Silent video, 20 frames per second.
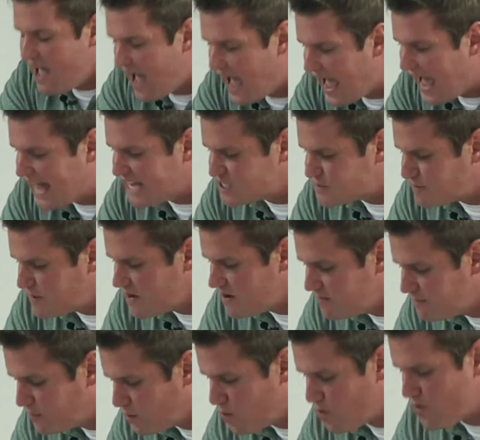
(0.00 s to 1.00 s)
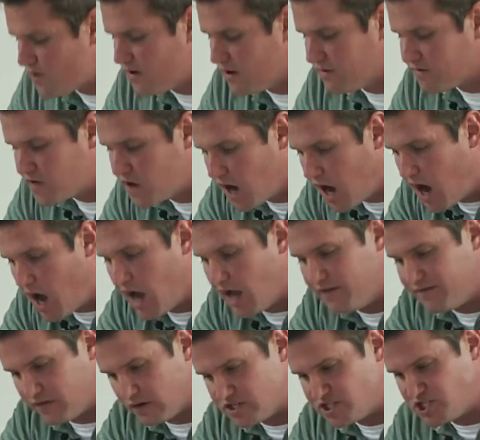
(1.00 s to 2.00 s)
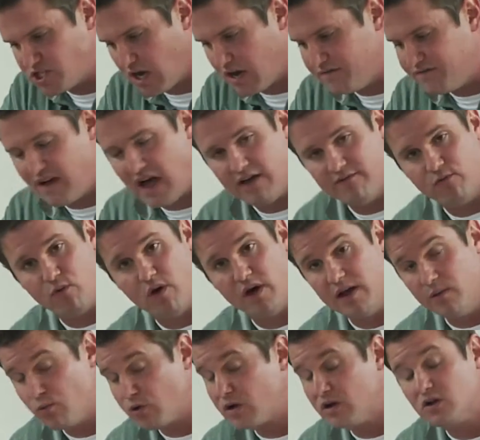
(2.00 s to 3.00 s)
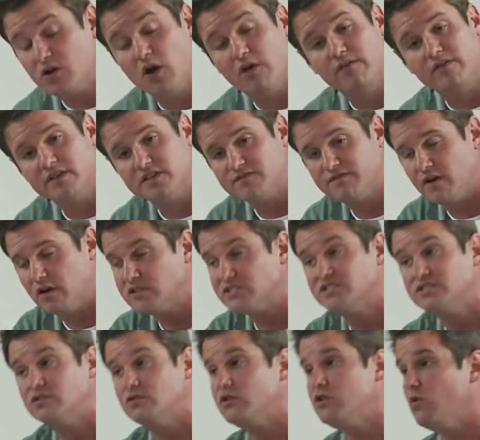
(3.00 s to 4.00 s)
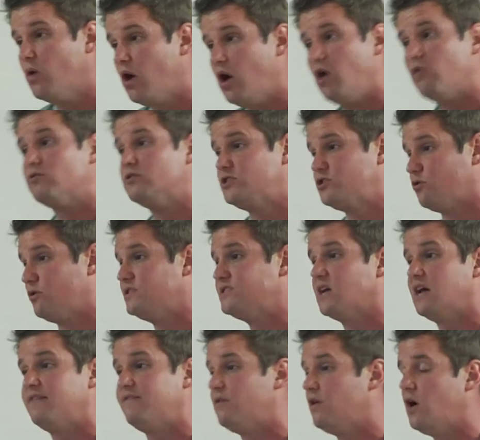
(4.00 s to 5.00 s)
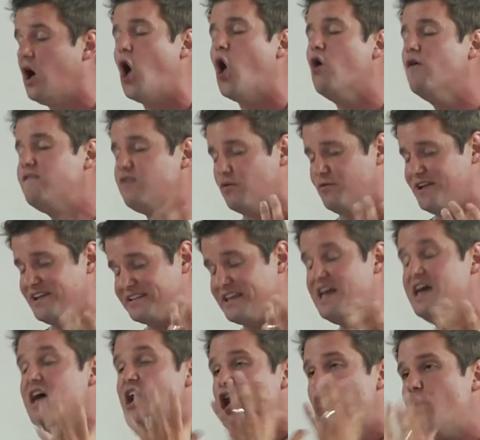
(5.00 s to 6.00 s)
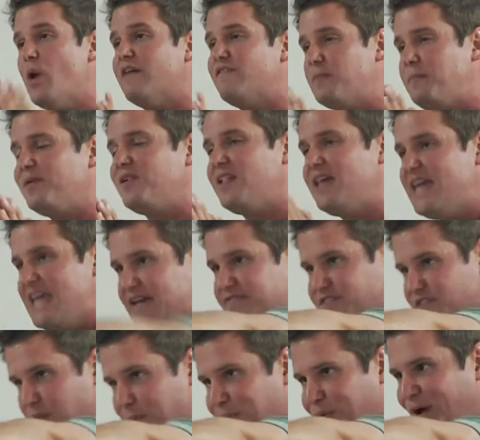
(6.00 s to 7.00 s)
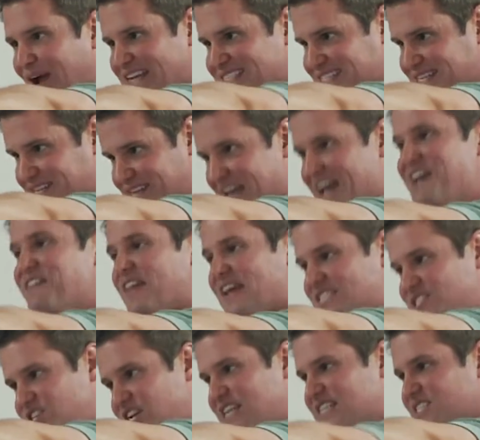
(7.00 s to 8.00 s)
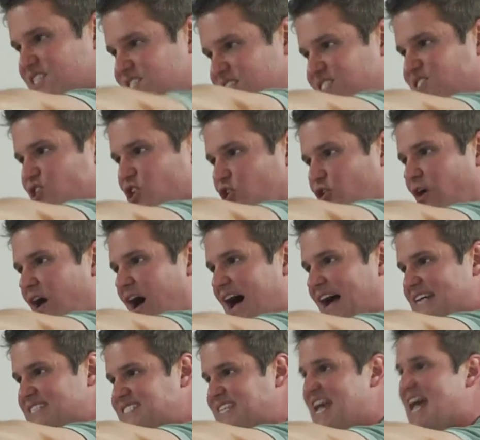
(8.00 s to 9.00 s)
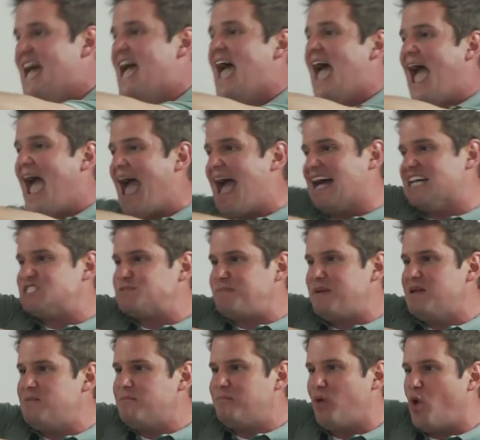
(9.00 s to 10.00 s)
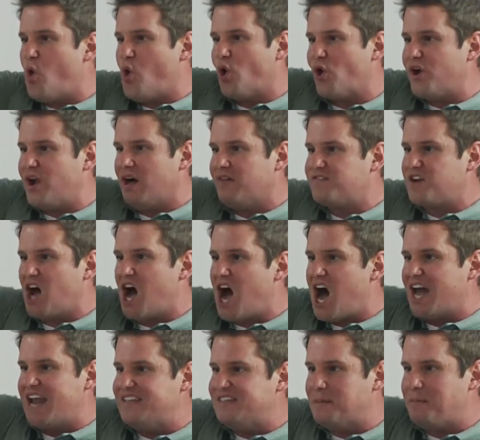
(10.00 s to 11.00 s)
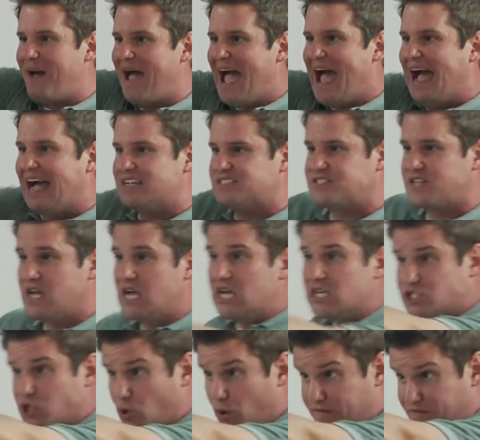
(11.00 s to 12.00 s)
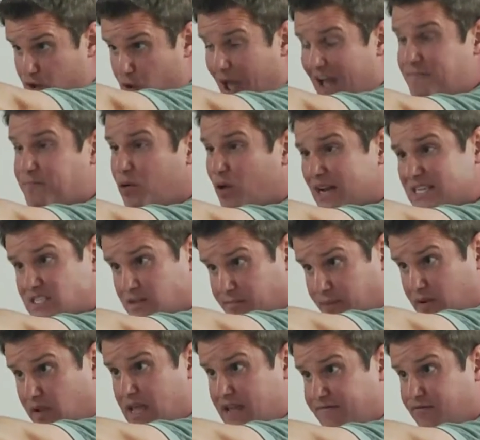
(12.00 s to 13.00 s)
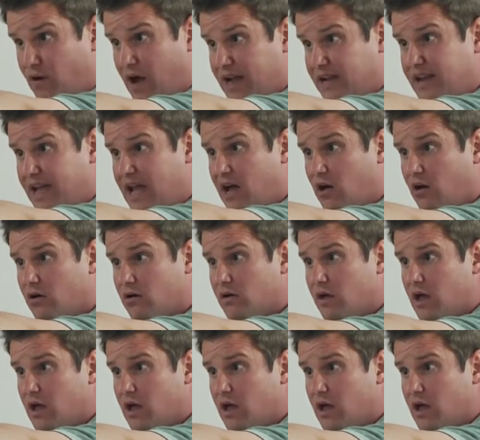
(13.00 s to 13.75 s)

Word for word: has been born of God. 1 John 5 1. And we're going to go over this verse until you all rejoice over it. Whoever believes in the present that Jesus is the Christ has been born of God in the past. So if you have present belief right now,